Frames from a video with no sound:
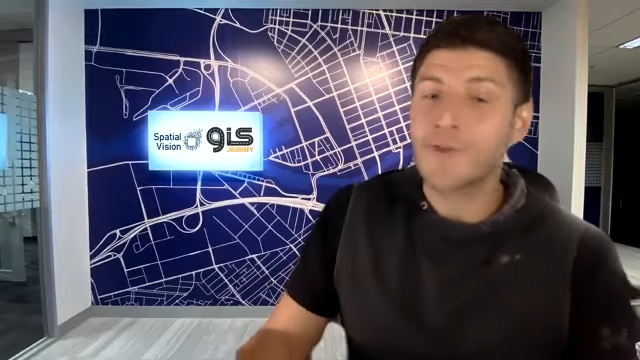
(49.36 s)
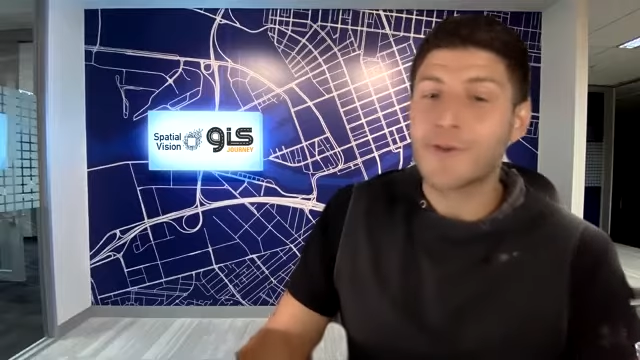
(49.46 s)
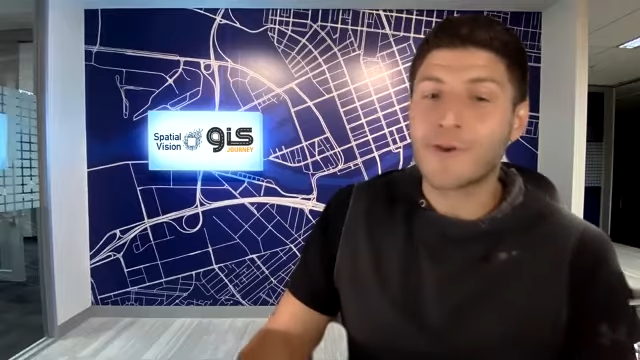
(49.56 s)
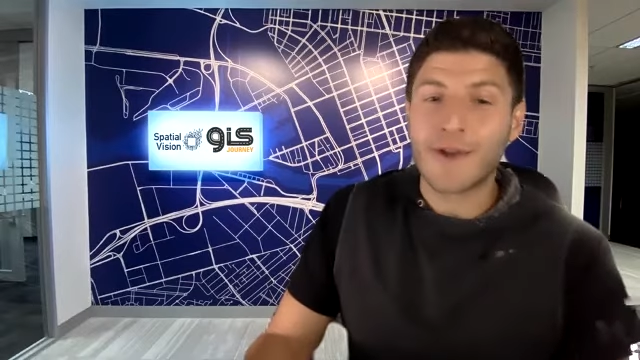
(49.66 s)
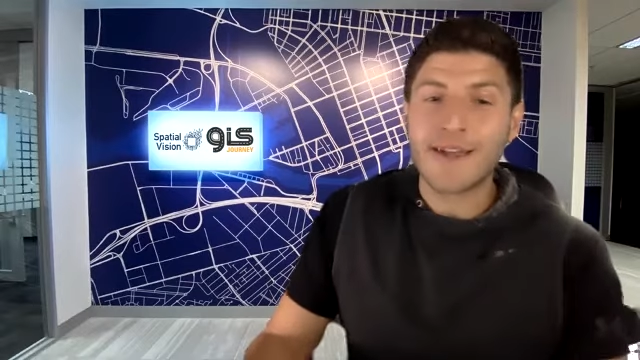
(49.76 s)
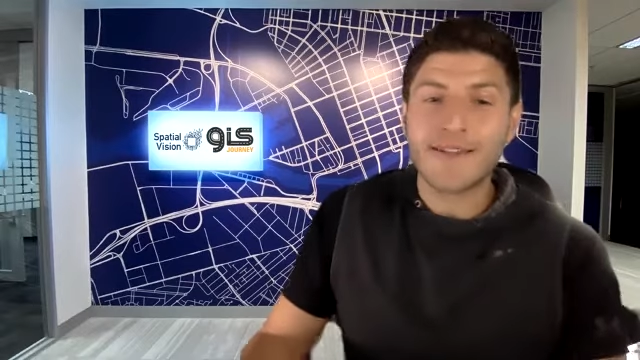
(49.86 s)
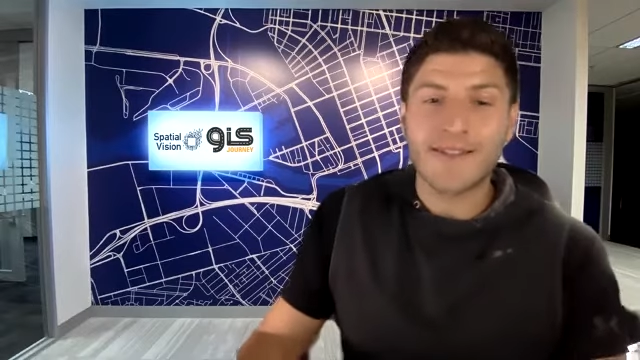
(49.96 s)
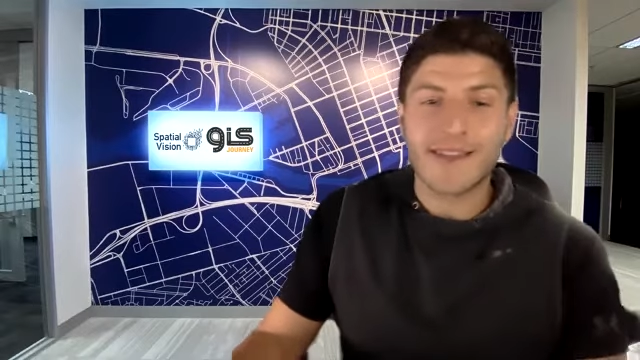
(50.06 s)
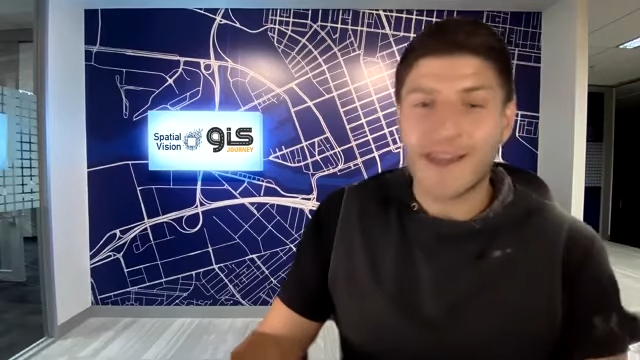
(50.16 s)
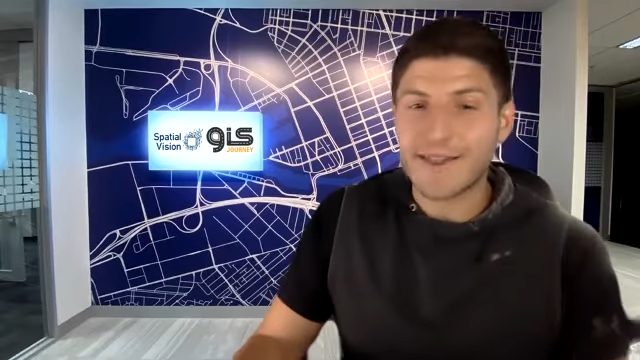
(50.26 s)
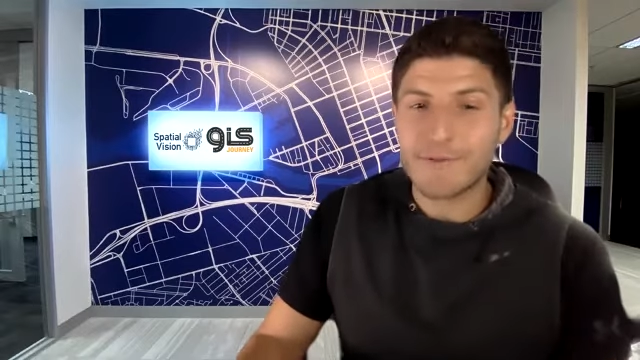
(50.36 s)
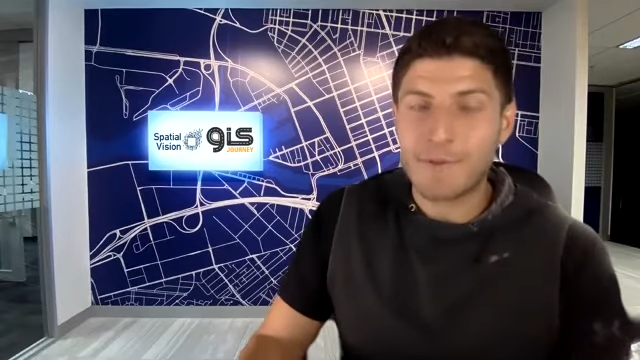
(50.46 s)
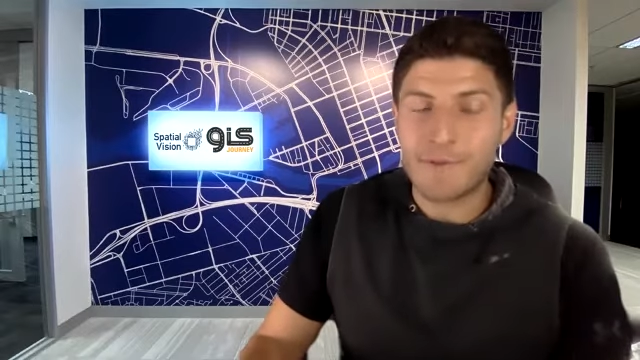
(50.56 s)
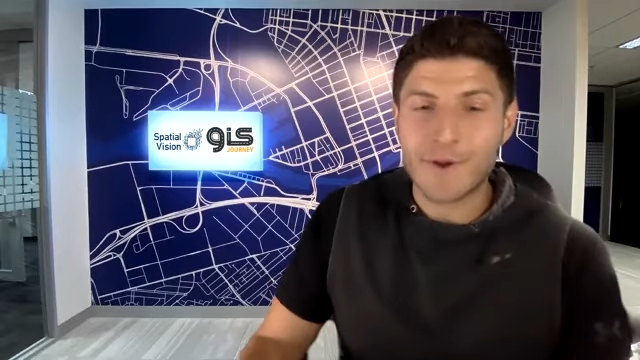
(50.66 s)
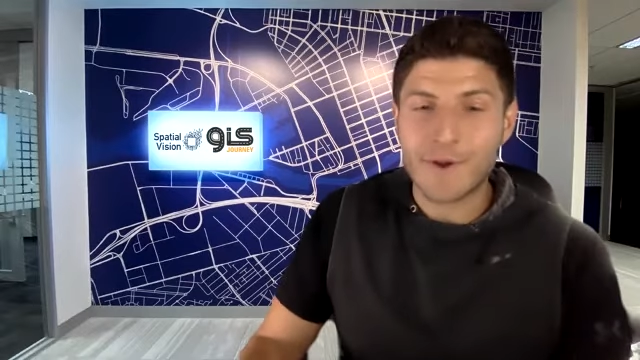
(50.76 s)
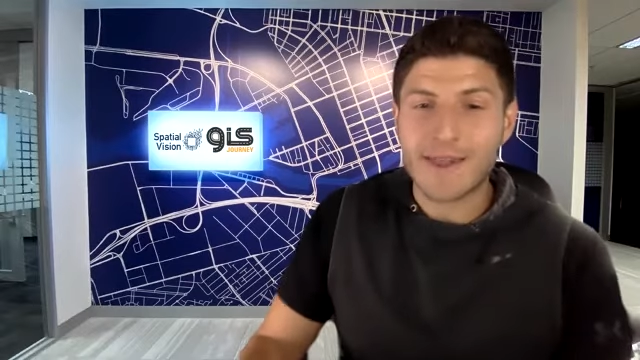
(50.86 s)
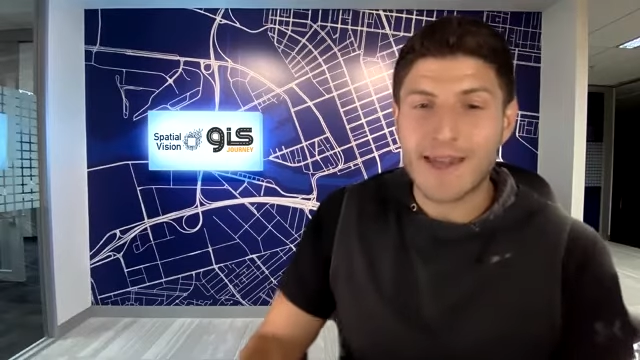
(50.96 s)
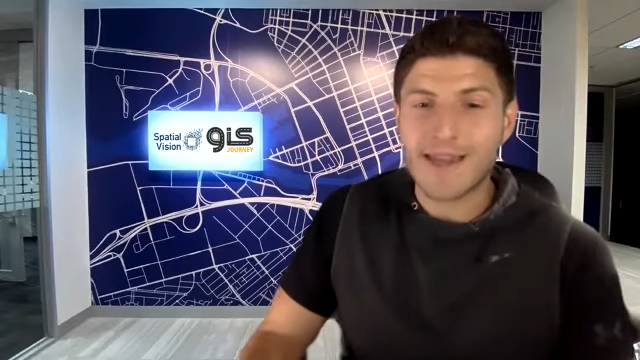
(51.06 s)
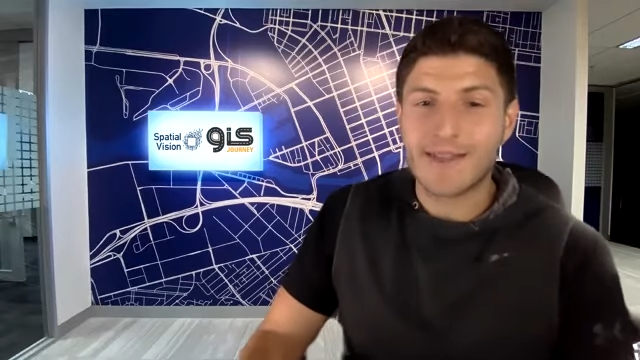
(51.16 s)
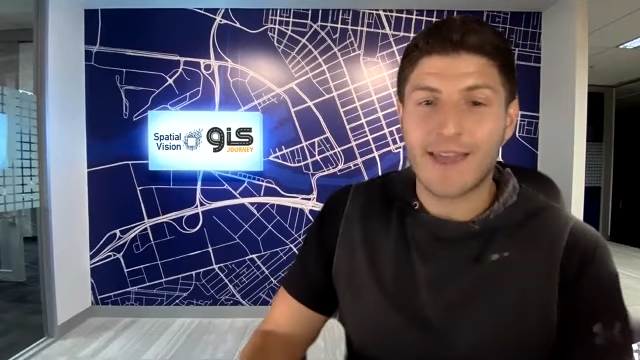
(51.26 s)
agree that the custom approach
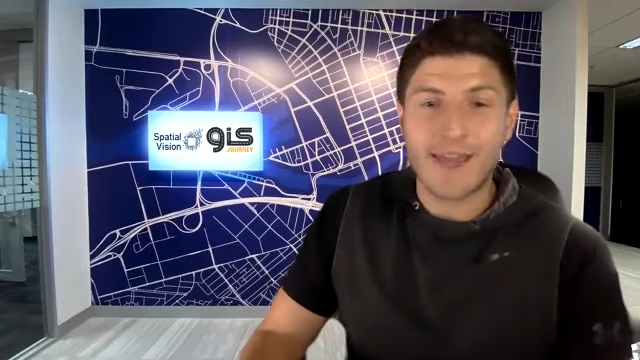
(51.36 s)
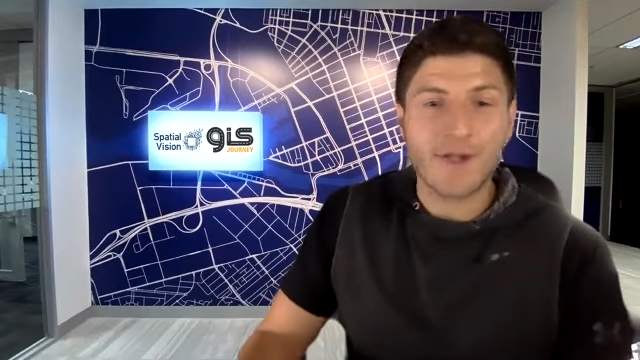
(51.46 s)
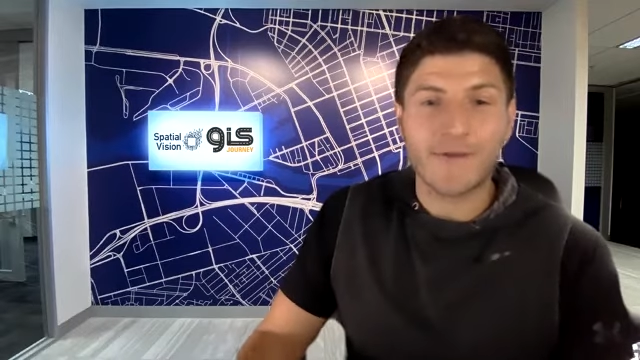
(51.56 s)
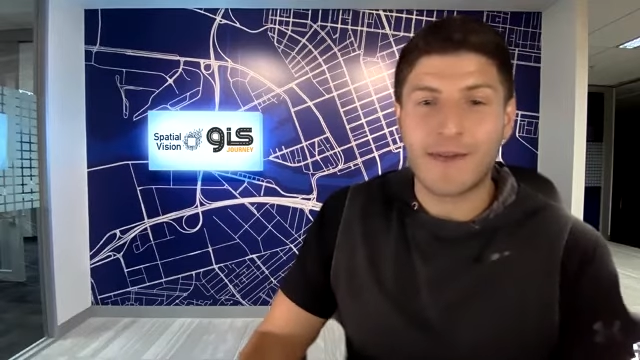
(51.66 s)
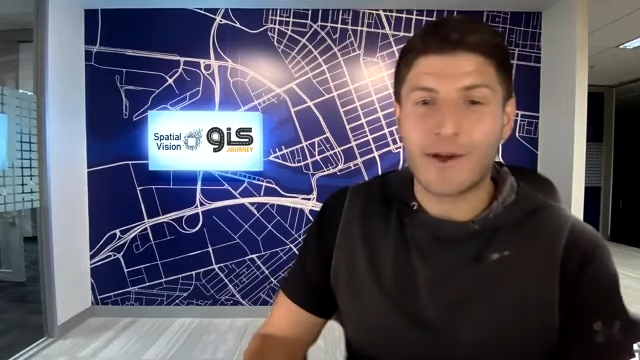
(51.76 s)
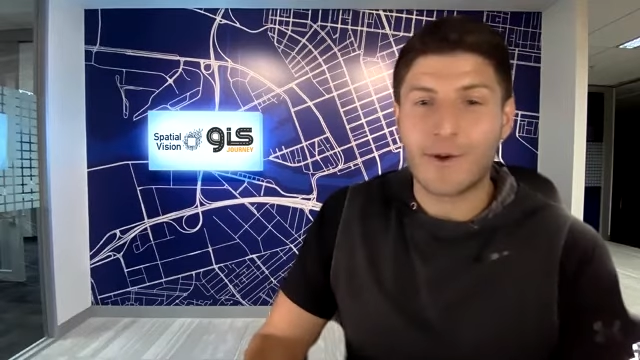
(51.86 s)
taken to each of our